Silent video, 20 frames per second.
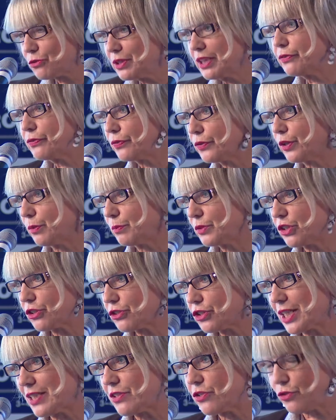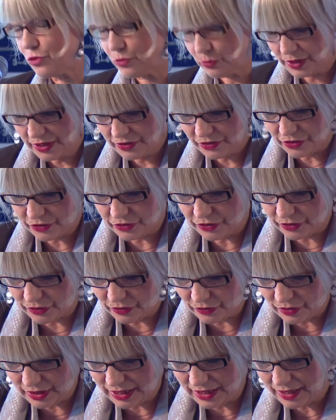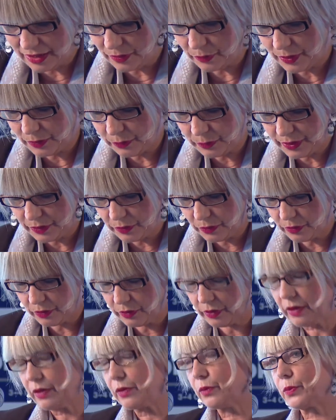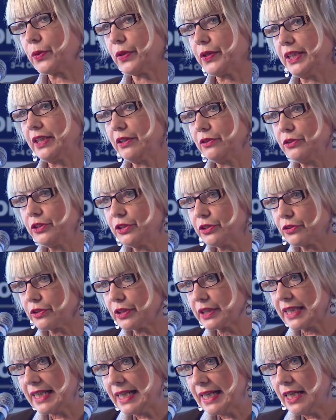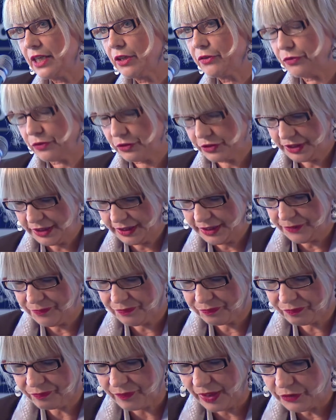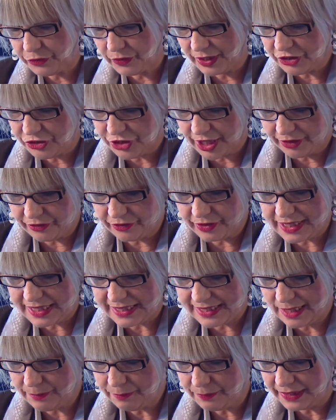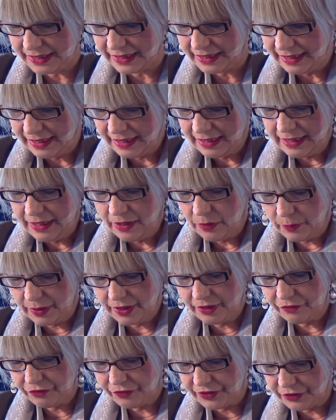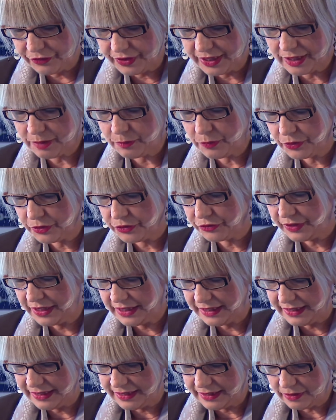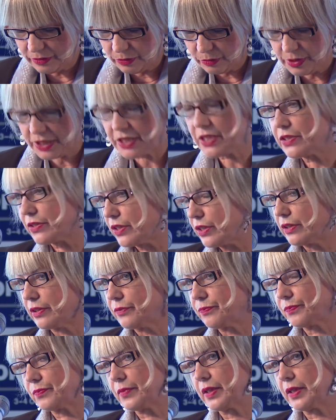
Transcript: reaffirmed just 2 weeks ago when we all were in New York for the UN General Assembly, when Federica Mogherini, who is the